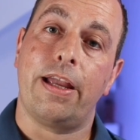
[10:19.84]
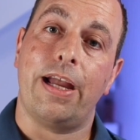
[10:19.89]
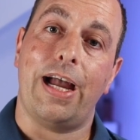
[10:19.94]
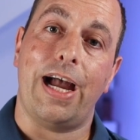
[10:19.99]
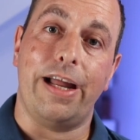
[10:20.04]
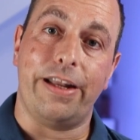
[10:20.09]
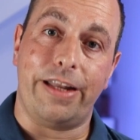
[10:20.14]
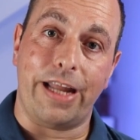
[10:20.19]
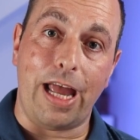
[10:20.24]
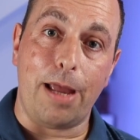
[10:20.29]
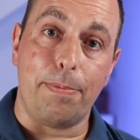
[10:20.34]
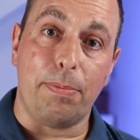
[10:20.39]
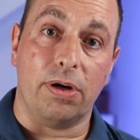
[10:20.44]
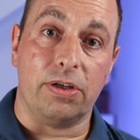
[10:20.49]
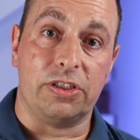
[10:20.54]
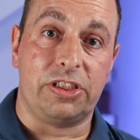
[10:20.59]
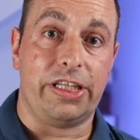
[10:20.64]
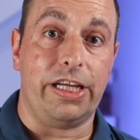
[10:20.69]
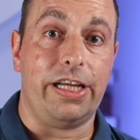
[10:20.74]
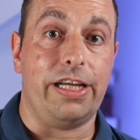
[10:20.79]
And
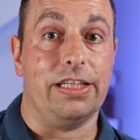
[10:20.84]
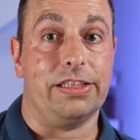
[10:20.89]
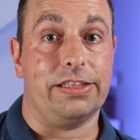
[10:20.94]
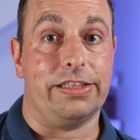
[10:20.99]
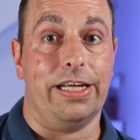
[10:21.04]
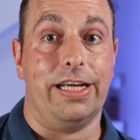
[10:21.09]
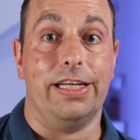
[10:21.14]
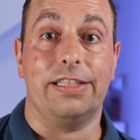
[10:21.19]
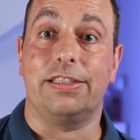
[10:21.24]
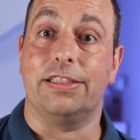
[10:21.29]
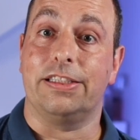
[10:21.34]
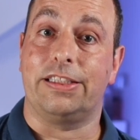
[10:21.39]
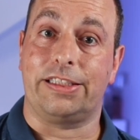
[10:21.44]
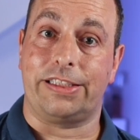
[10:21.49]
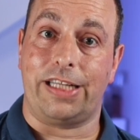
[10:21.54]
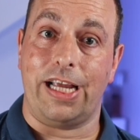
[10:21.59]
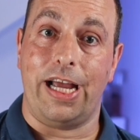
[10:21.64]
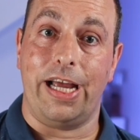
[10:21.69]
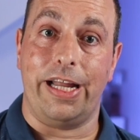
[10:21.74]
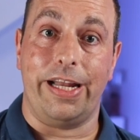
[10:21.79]
MRT is there to
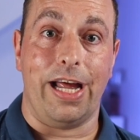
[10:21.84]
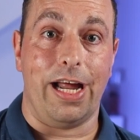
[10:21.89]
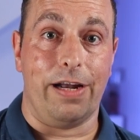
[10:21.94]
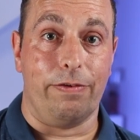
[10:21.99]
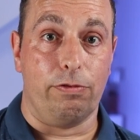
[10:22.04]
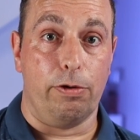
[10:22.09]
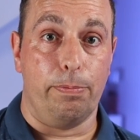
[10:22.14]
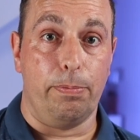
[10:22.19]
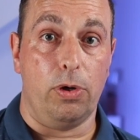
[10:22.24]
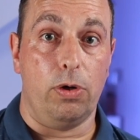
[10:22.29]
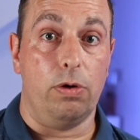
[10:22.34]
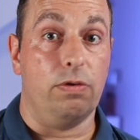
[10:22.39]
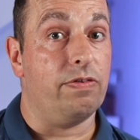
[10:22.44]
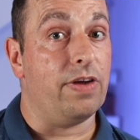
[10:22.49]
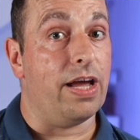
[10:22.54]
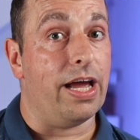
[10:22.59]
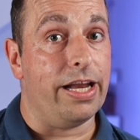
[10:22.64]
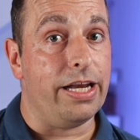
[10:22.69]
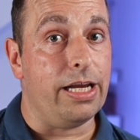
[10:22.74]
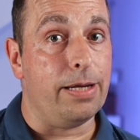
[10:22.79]
scan and remove
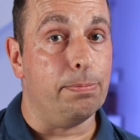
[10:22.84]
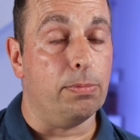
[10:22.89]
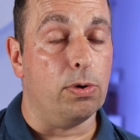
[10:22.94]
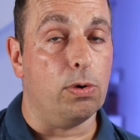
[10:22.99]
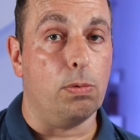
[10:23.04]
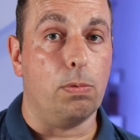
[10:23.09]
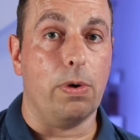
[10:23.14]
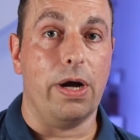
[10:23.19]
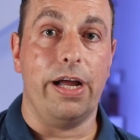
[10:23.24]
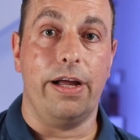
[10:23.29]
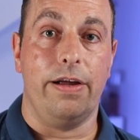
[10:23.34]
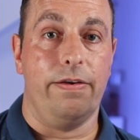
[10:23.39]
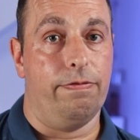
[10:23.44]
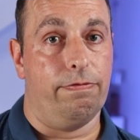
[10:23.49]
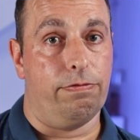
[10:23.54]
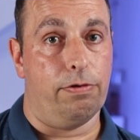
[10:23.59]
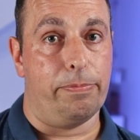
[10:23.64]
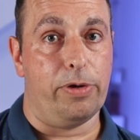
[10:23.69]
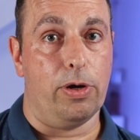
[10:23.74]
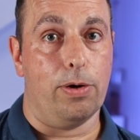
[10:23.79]
any malware
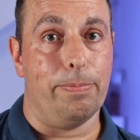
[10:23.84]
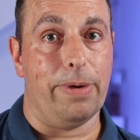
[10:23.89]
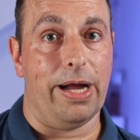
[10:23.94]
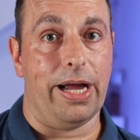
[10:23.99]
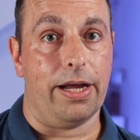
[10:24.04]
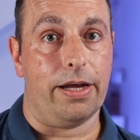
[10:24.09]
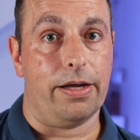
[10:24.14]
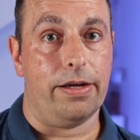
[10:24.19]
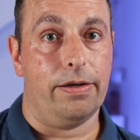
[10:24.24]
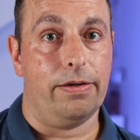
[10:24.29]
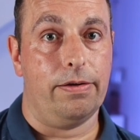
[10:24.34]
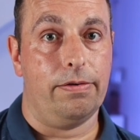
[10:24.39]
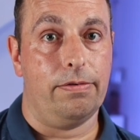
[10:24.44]
from your Mac.